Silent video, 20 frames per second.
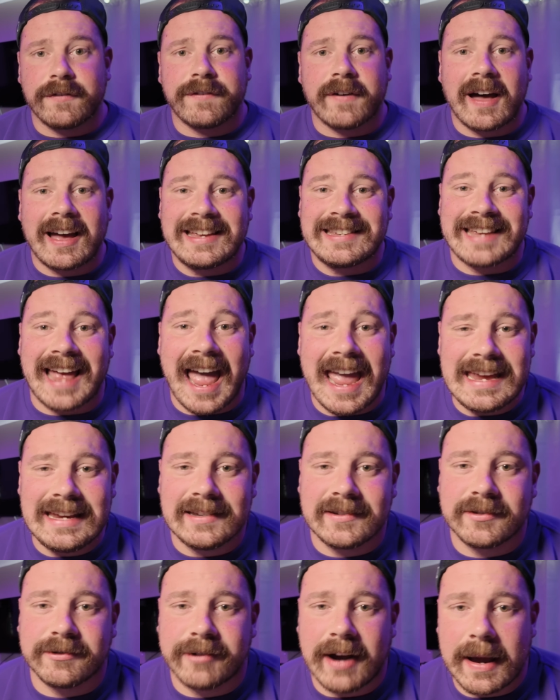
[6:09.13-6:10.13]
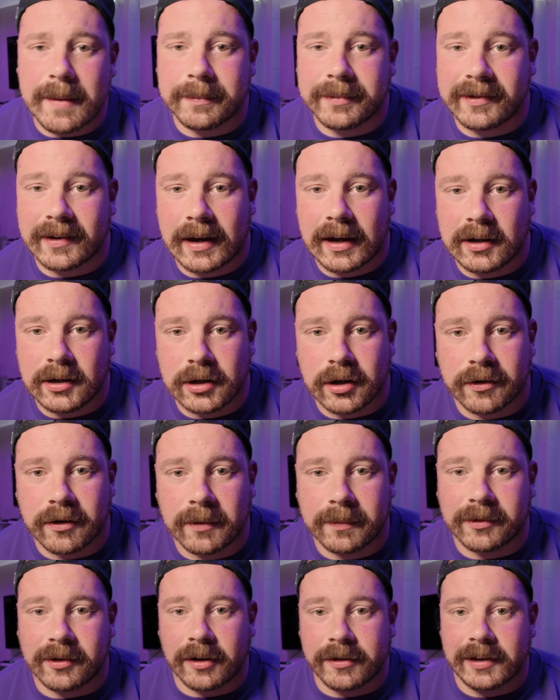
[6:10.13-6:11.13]
far is 8 reps at
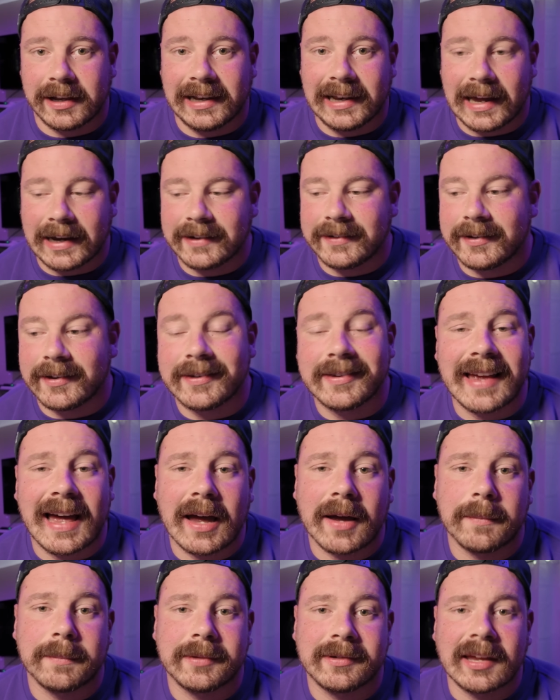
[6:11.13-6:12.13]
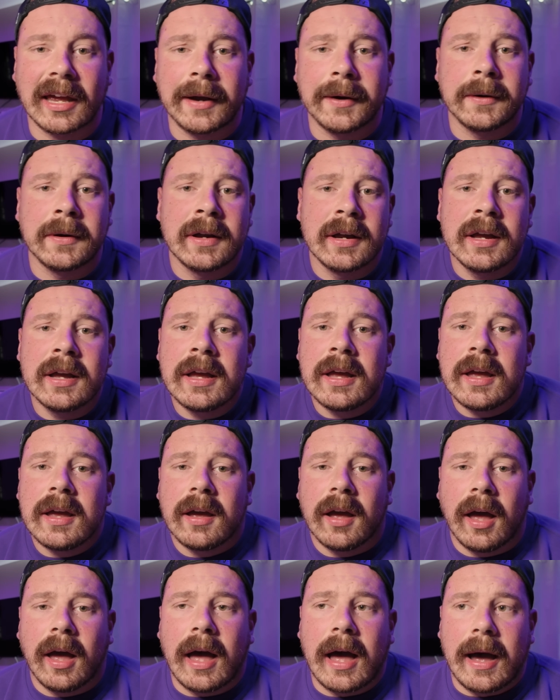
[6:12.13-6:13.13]
Europe's on the lighter setup. So
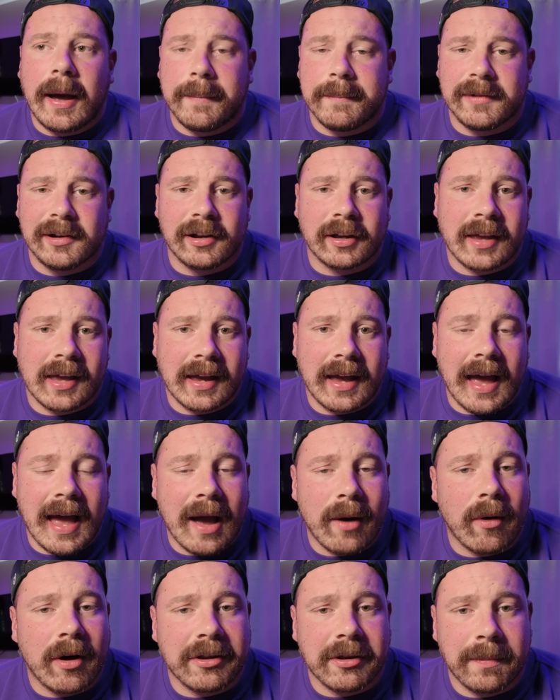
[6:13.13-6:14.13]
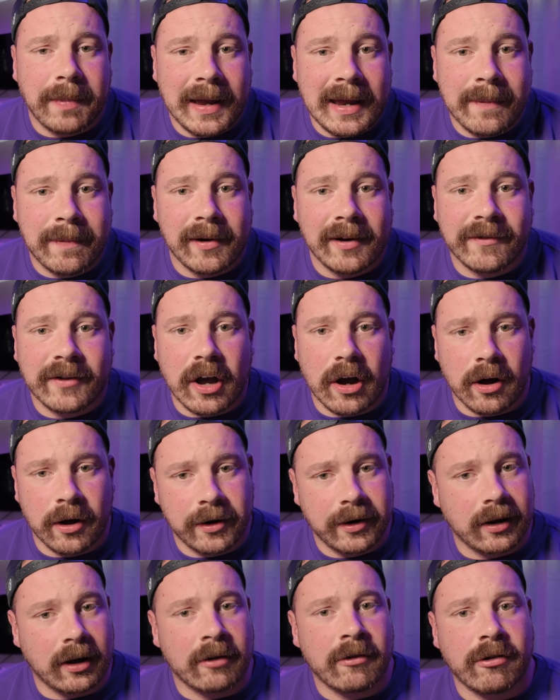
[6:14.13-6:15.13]
looking at how other people have got
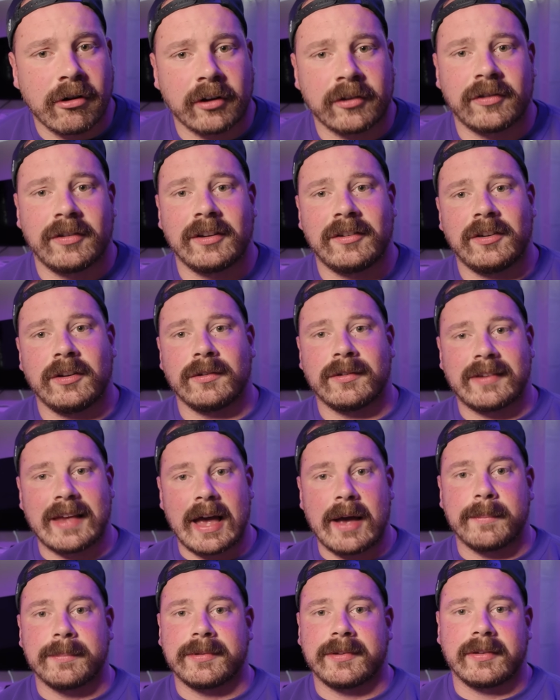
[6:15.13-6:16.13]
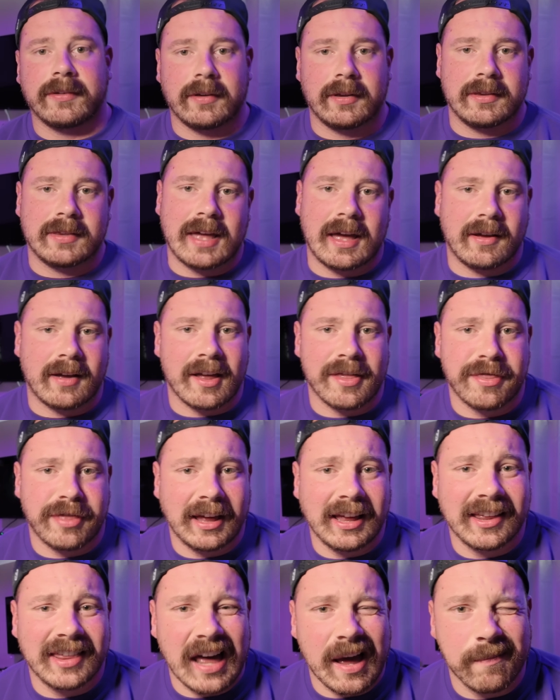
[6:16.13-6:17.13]
on across the 2 setups, I
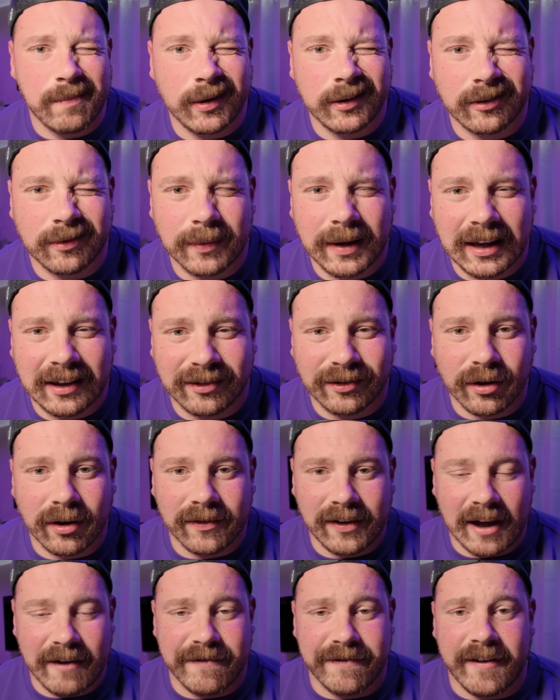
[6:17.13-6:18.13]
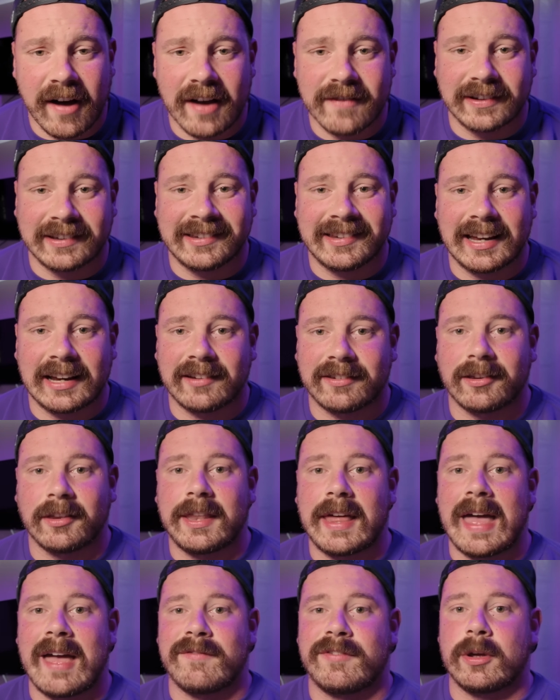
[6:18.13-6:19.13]
think that puts me at sort of like 5 or 6
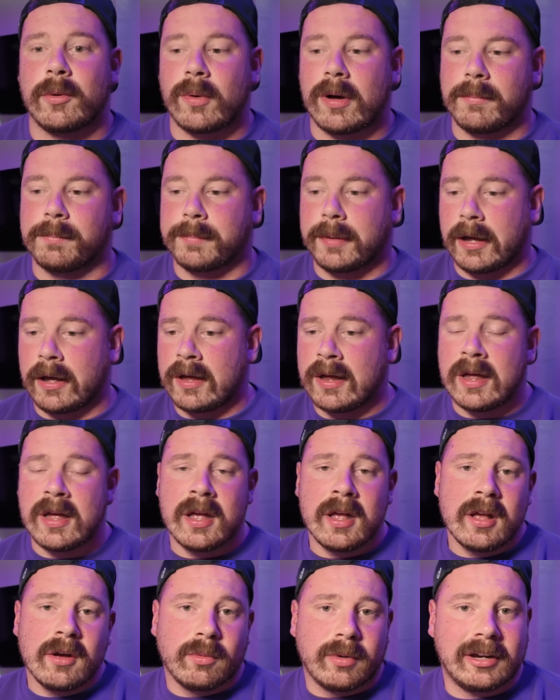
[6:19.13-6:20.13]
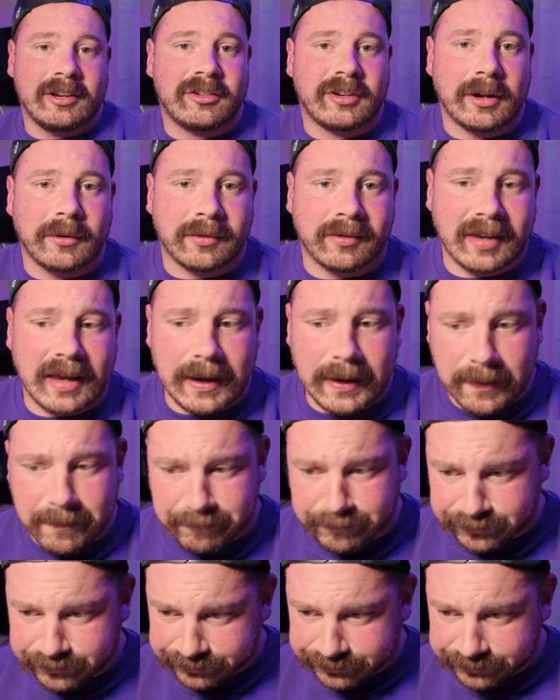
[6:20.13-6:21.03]
on the heavier one, but we shall see.